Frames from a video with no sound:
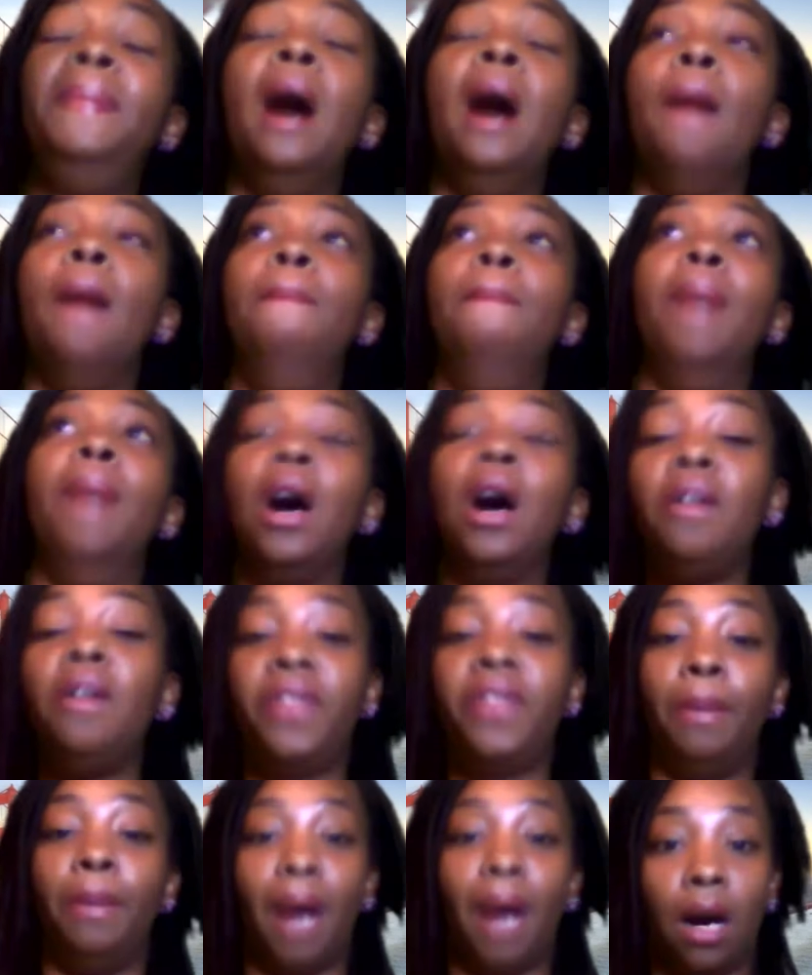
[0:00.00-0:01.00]

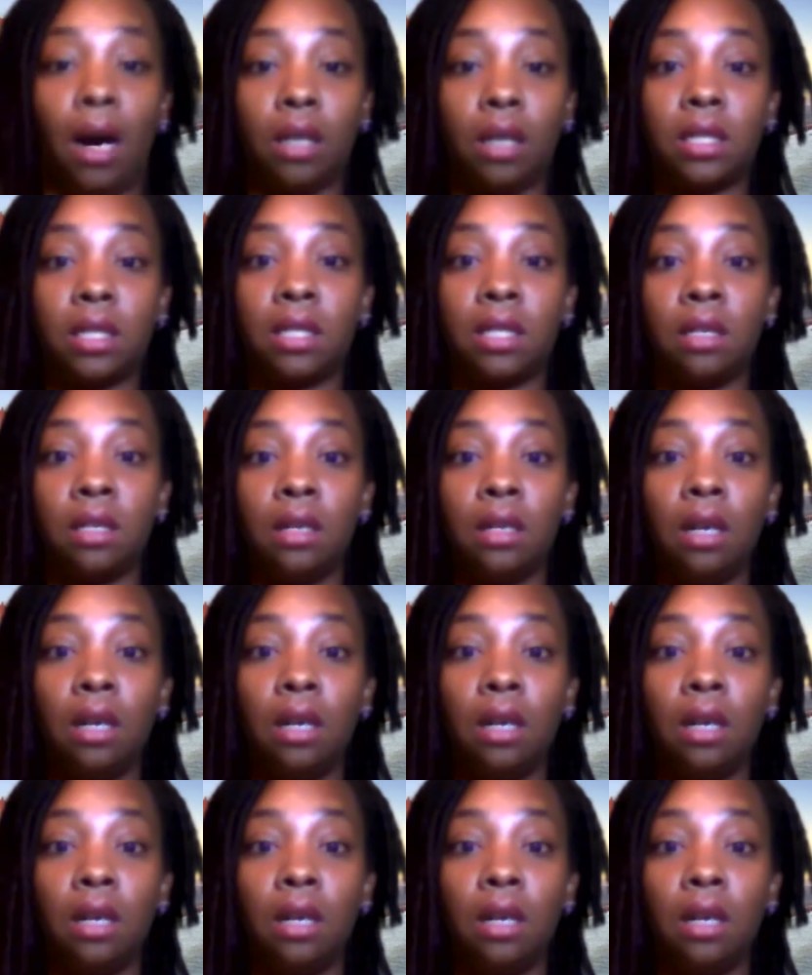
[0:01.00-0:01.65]
above the box,